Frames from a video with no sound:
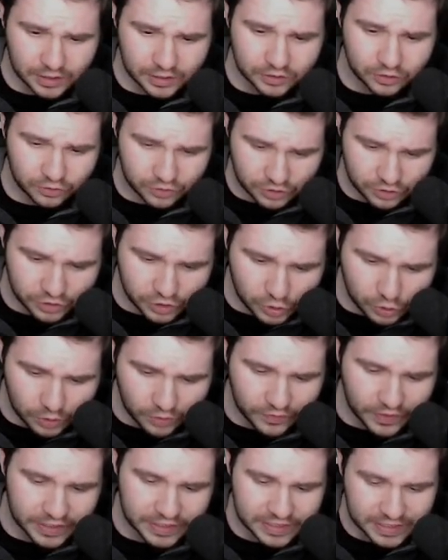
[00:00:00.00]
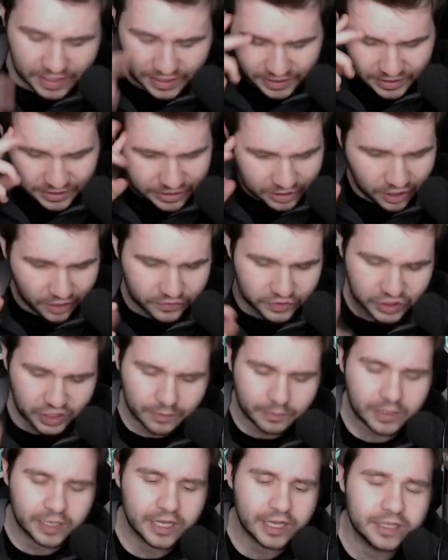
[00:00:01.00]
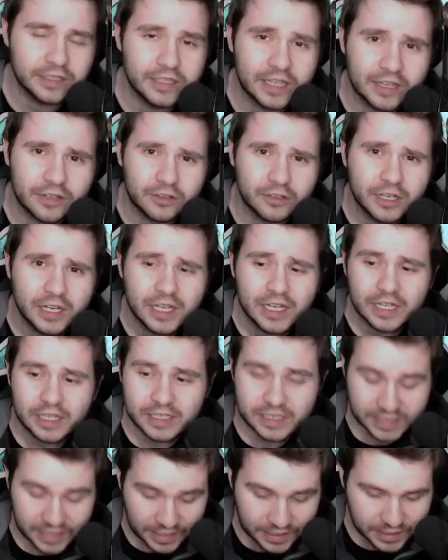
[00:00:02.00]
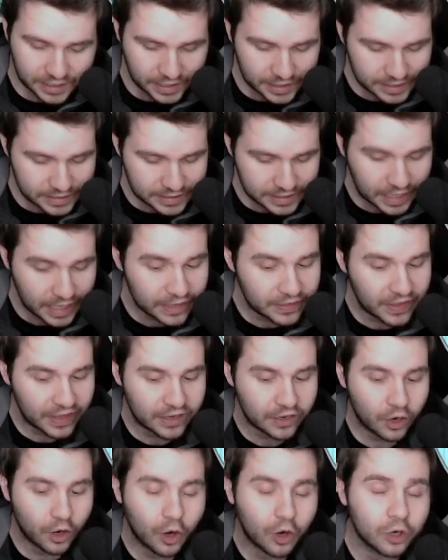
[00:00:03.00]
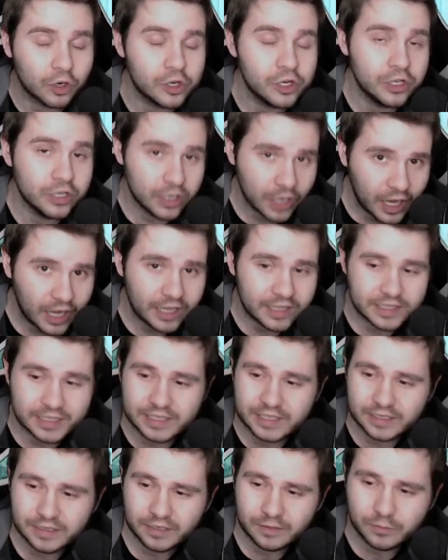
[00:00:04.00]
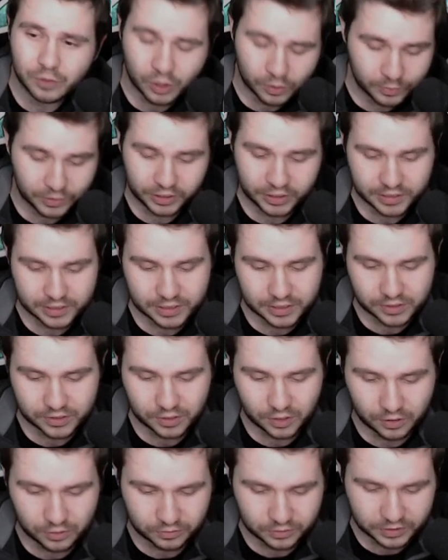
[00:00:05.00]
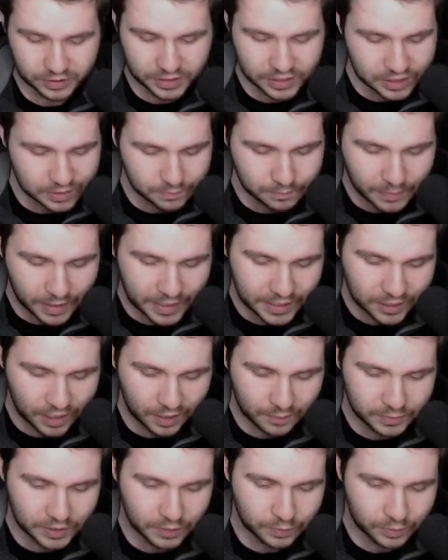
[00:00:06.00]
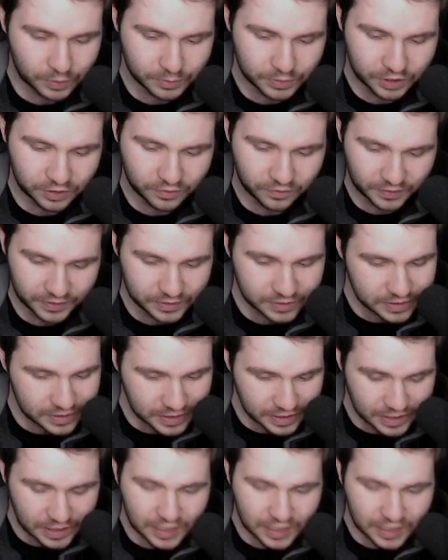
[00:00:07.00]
Those are 2 events that I can think off the top of my head that are Zenkais that are not permanent. So this may not be a permanent event.